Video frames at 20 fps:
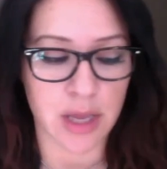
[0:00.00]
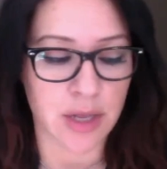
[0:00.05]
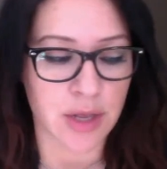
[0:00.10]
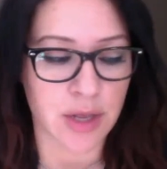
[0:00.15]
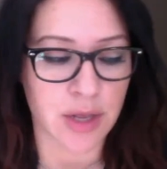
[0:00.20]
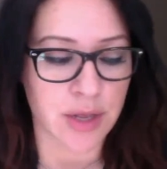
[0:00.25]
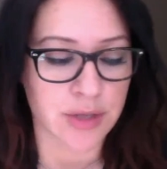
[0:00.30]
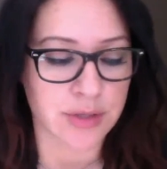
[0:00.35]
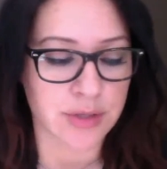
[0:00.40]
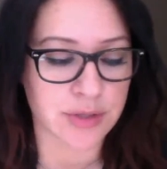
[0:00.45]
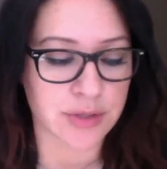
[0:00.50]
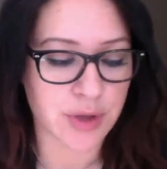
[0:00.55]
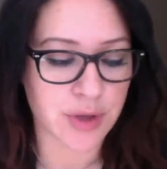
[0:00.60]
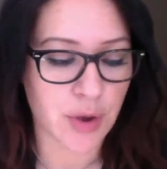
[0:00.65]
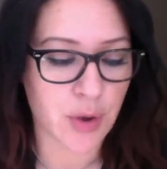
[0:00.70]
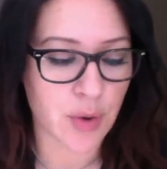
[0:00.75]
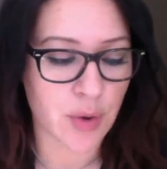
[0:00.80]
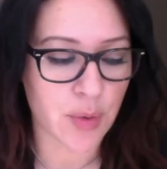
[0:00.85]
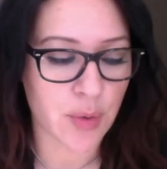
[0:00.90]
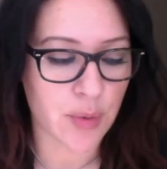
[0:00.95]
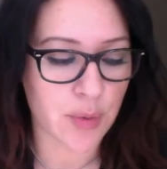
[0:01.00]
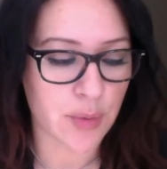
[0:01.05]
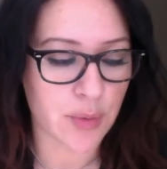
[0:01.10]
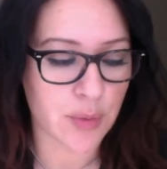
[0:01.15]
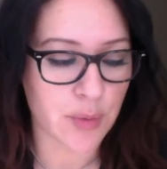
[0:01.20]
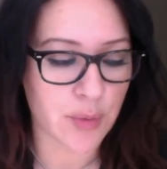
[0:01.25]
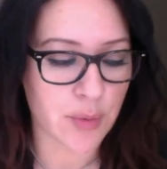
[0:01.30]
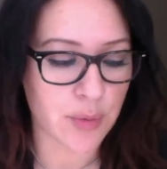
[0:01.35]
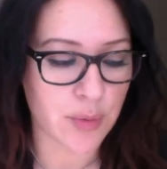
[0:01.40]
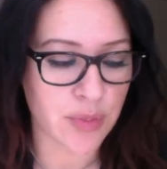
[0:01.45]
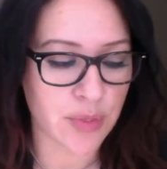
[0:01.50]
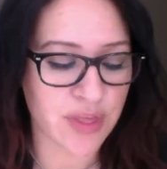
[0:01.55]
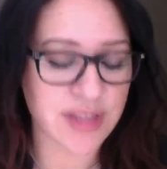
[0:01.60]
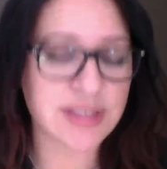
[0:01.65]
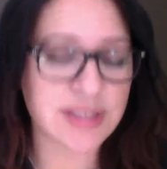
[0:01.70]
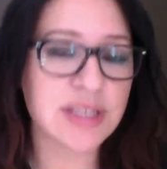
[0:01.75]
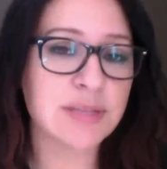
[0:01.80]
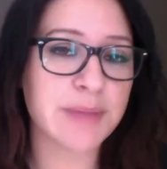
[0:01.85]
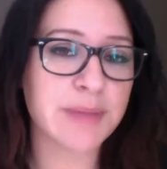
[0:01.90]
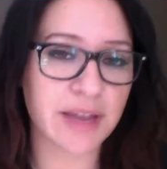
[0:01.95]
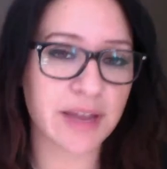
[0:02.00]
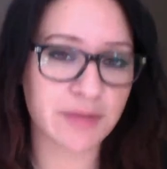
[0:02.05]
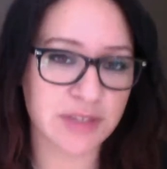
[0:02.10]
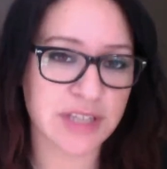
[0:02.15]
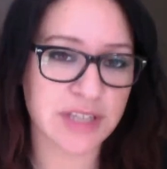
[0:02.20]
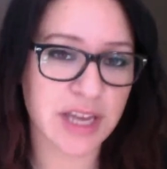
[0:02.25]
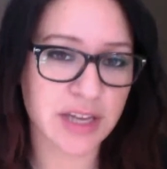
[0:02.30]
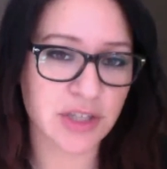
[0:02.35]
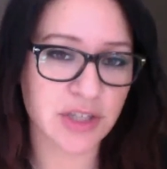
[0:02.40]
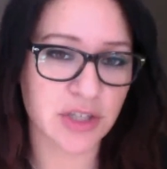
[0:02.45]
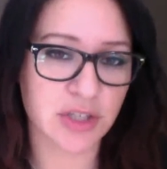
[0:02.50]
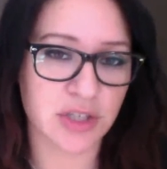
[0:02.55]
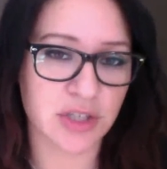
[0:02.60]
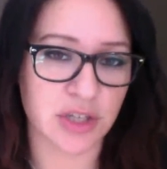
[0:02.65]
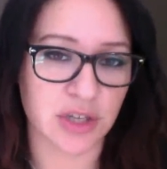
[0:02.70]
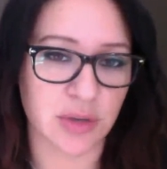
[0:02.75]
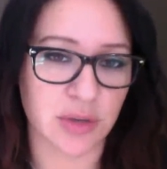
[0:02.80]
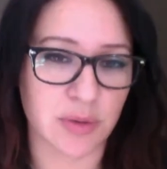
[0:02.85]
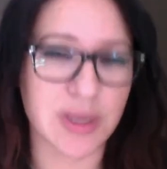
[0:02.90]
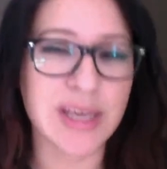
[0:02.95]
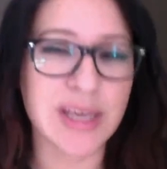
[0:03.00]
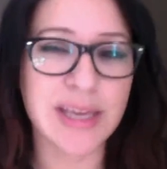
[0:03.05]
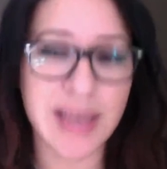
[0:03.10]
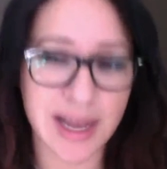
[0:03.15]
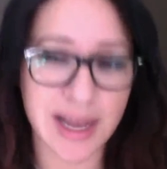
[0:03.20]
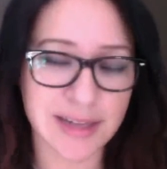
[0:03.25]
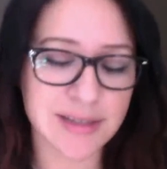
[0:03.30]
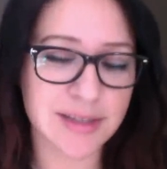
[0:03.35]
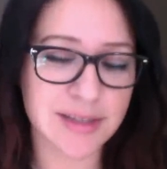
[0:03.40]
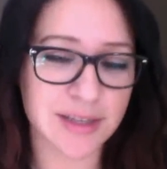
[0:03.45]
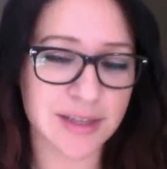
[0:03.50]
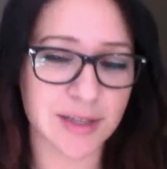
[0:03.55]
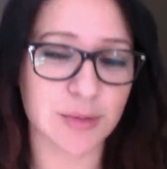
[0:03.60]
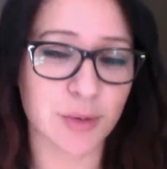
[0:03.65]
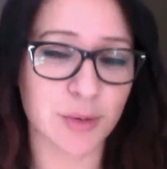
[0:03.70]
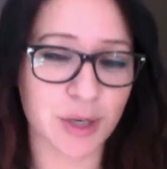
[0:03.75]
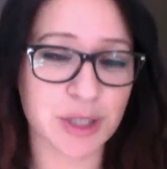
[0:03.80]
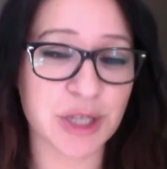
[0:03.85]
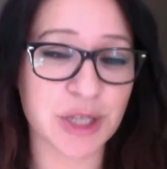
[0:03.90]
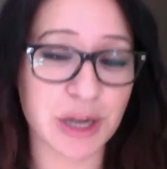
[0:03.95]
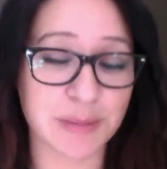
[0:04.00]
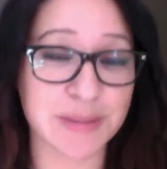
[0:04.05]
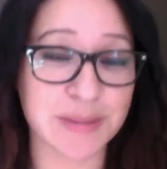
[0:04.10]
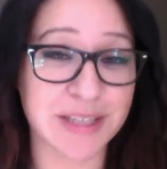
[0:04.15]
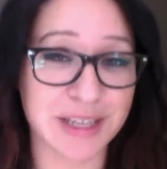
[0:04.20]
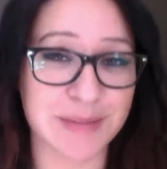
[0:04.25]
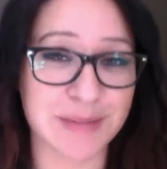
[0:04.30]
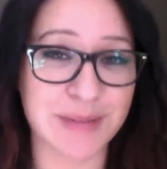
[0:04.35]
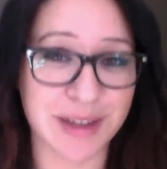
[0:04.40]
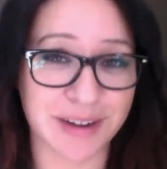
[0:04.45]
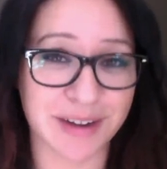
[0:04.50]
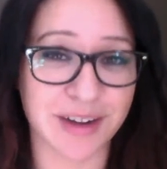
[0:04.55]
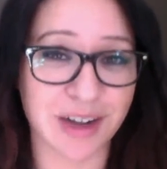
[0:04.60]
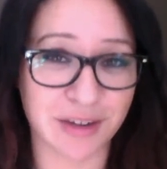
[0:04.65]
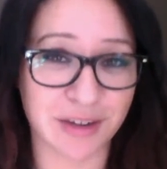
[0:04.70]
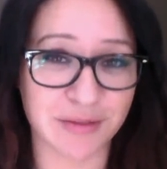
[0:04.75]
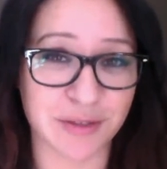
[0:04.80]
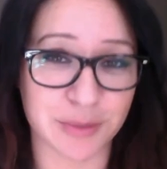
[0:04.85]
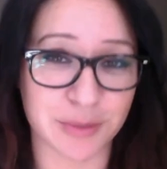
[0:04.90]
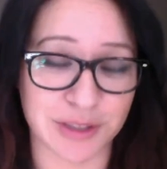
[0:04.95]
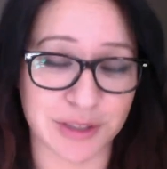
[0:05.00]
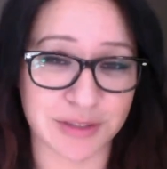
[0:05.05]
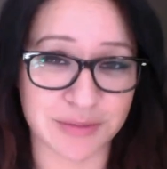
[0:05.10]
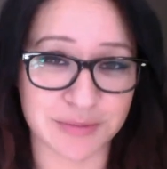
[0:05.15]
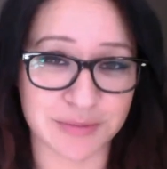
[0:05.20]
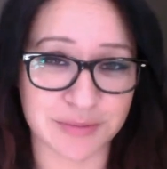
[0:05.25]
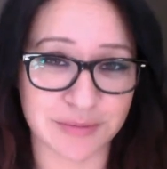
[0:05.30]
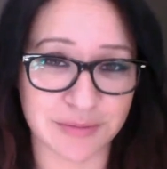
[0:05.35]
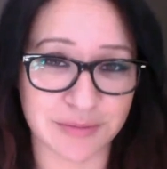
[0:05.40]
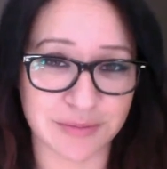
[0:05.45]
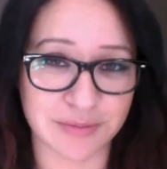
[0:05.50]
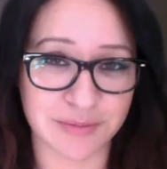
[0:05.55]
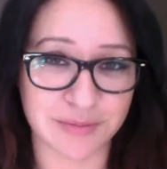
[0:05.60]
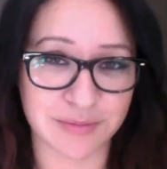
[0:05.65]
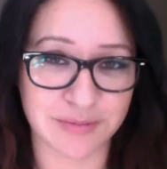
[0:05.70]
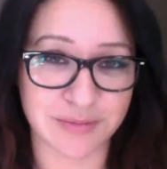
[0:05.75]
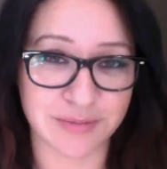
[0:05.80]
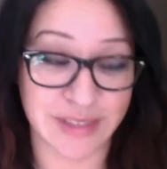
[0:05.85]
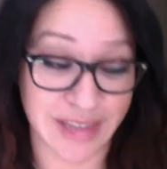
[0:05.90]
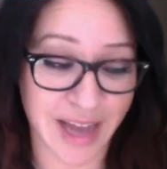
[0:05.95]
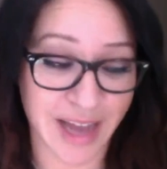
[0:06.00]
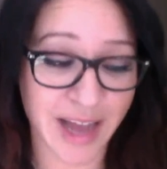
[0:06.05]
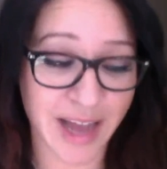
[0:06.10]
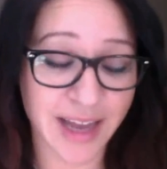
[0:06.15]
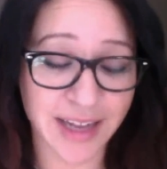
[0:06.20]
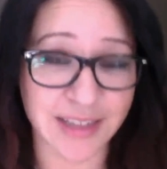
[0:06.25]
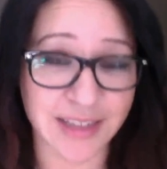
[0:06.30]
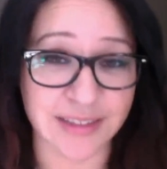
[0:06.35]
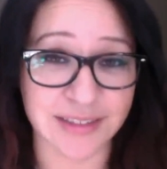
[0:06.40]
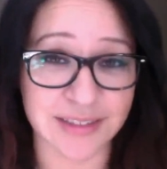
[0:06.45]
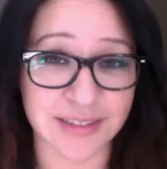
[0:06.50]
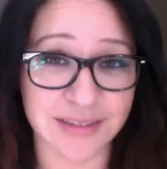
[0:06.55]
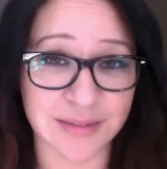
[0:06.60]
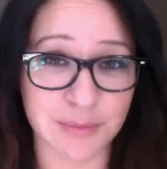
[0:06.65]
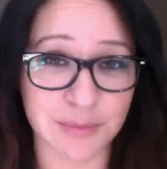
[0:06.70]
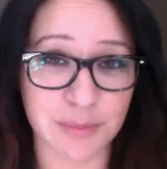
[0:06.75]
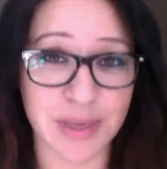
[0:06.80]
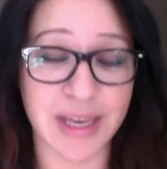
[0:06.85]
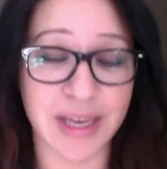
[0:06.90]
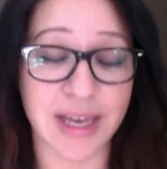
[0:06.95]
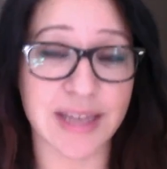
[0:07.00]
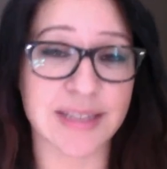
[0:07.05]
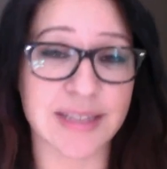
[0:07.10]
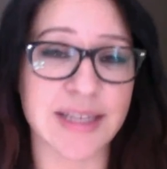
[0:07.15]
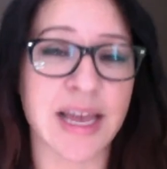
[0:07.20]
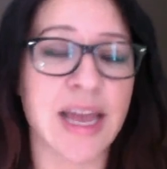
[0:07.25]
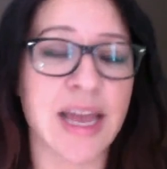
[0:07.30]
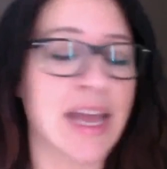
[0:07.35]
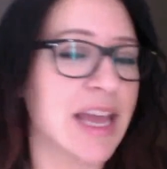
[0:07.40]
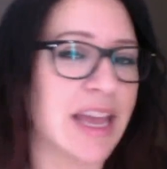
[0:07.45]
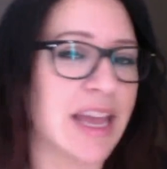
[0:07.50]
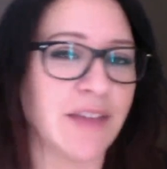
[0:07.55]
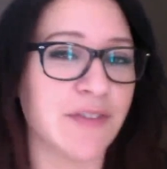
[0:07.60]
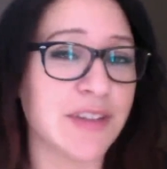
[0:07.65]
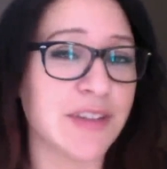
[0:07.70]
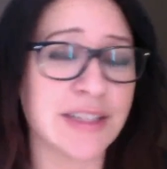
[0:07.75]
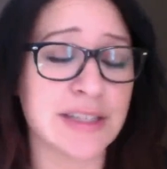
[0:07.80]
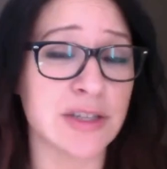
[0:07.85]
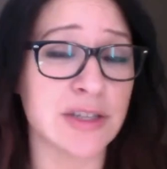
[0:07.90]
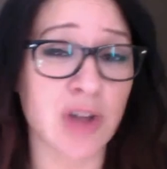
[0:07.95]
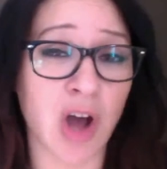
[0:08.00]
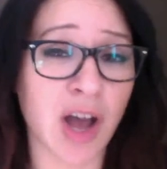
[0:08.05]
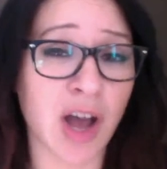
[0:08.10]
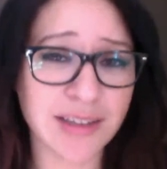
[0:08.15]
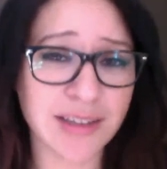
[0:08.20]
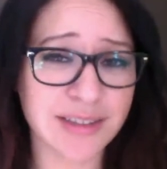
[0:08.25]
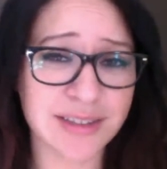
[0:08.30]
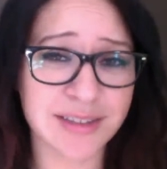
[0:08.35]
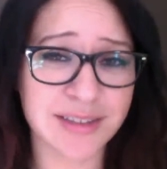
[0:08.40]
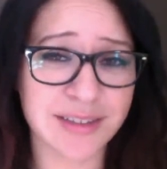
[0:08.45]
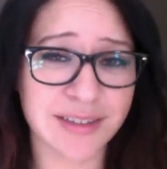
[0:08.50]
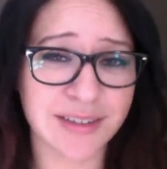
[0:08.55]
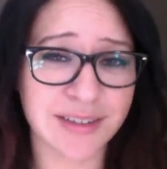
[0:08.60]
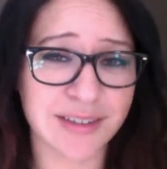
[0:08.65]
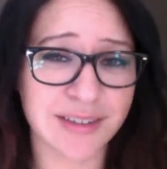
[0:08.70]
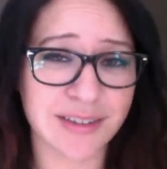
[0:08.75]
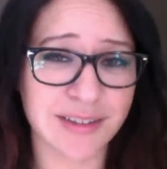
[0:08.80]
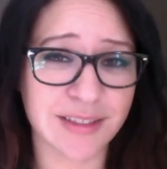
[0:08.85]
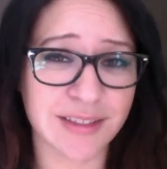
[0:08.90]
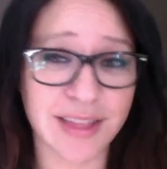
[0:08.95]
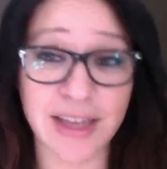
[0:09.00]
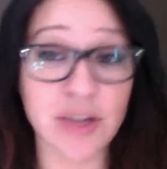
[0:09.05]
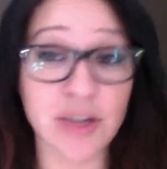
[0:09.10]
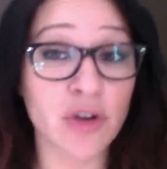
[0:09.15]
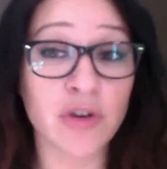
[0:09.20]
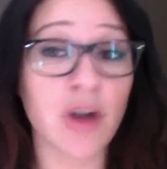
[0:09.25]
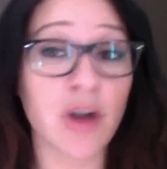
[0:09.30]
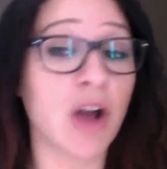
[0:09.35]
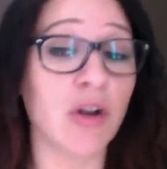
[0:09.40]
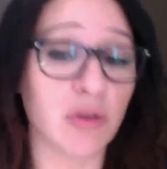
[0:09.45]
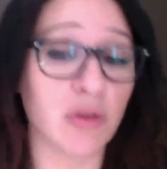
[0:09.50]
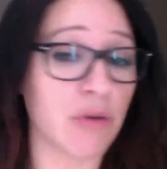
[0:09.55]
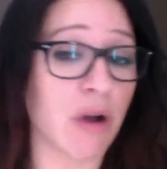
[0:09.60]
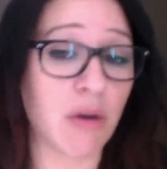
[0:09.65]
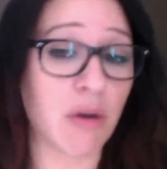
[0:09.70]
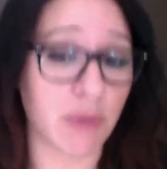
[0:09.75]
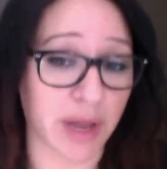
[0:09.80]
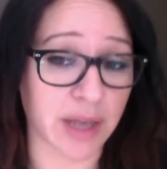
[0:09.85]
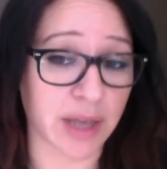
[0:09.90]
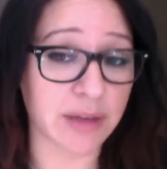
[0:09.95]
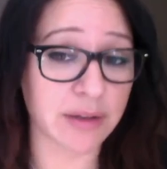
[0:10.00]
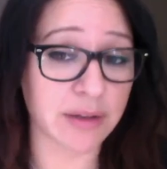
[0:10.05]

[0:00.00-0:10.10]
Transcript: So this is my invitation to you. Yes, this workshop's going to be uncomfortable. Yeah, it is. Because if it's not, then you're not growing.